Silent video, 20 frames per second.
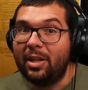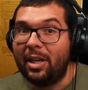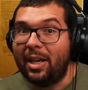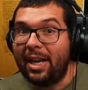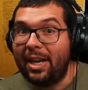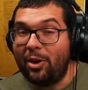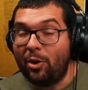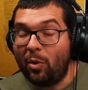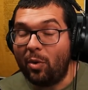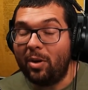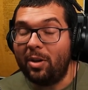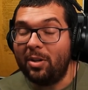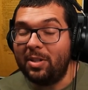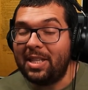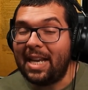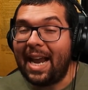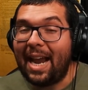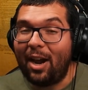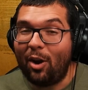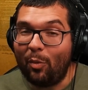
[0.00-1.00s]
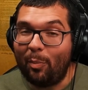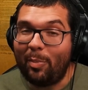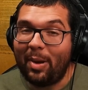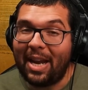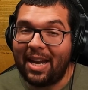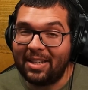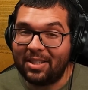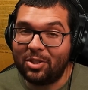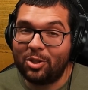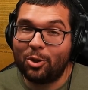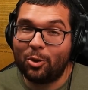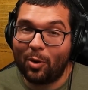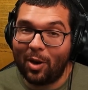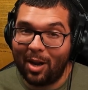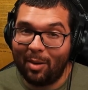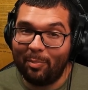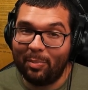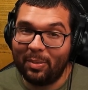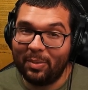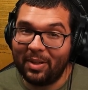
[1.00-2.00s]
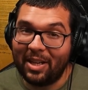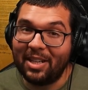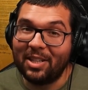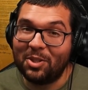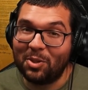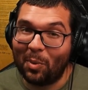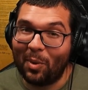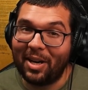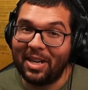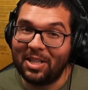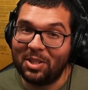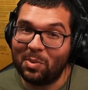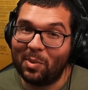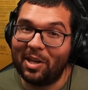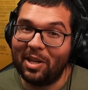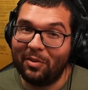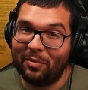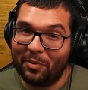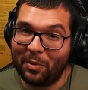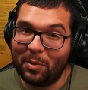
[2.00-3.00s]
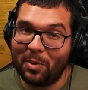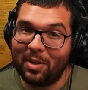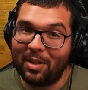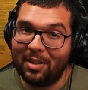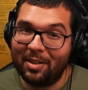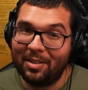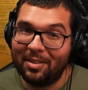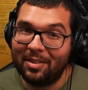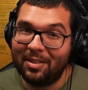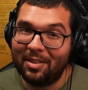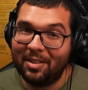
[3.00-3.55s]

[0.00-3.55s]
in order to outpace Trump in 2024,